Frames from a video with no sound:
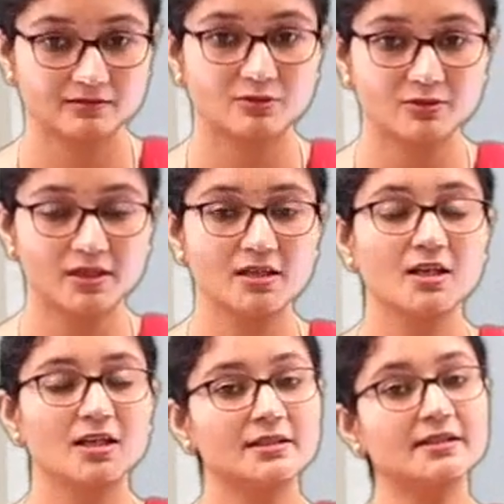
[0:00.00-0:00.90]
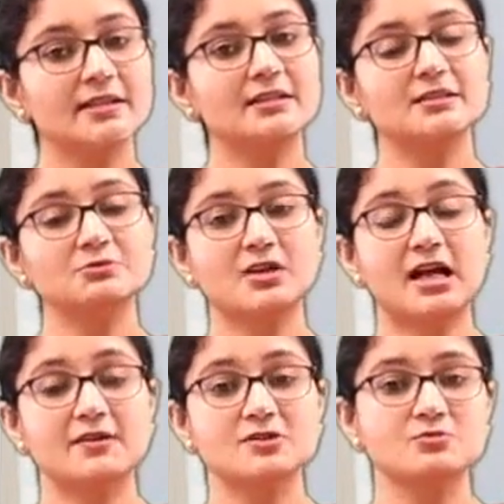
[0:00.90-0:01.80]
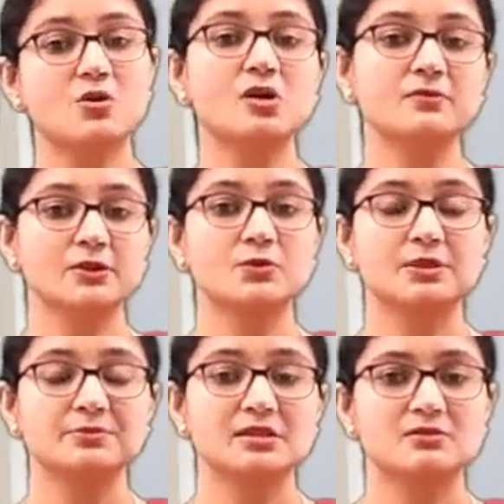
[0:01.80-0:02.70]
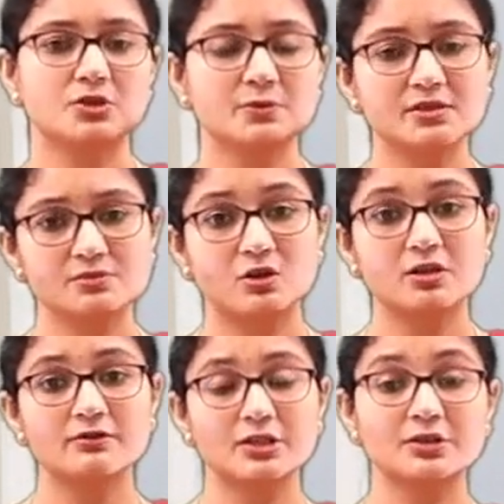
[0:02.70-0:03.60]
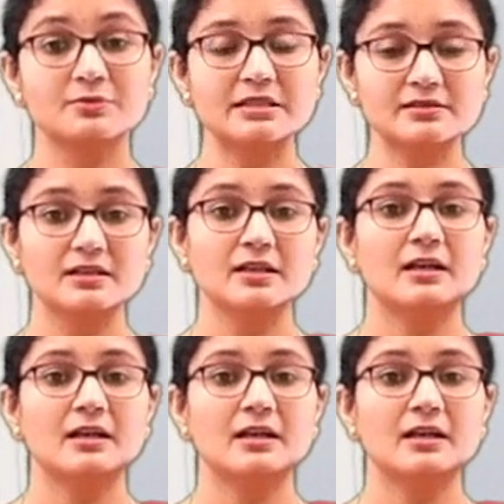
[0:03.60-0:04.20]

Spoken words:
Okay, then tell them to have small frequent meals. What do you mean small frequent meals?